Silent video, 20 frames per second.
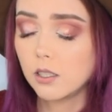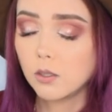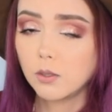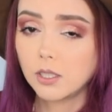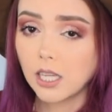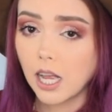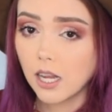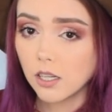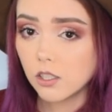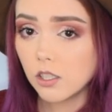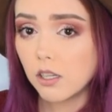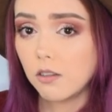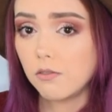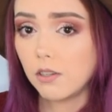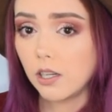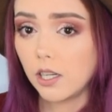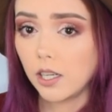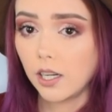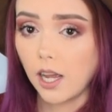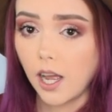So it's actually a
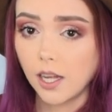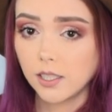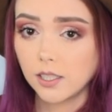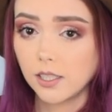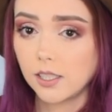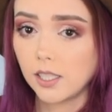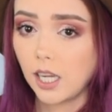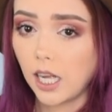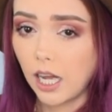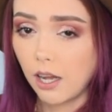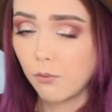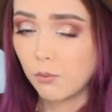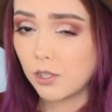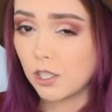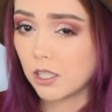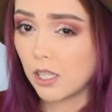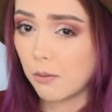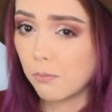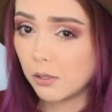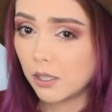very good asset to have,
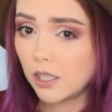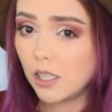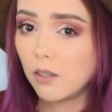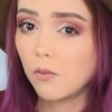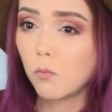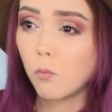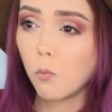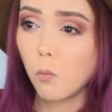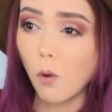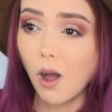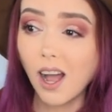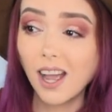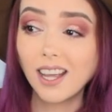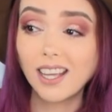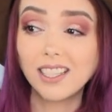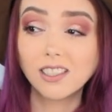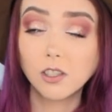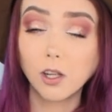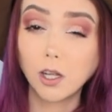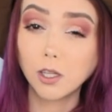which is I believe why
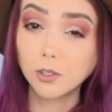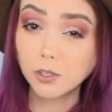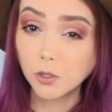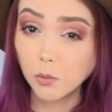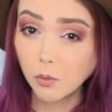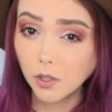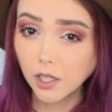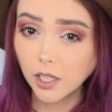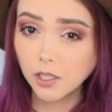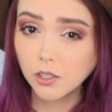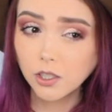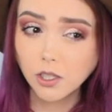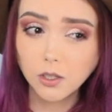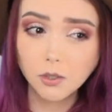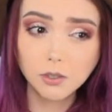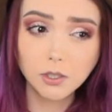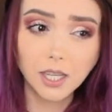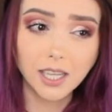it's also what I chose.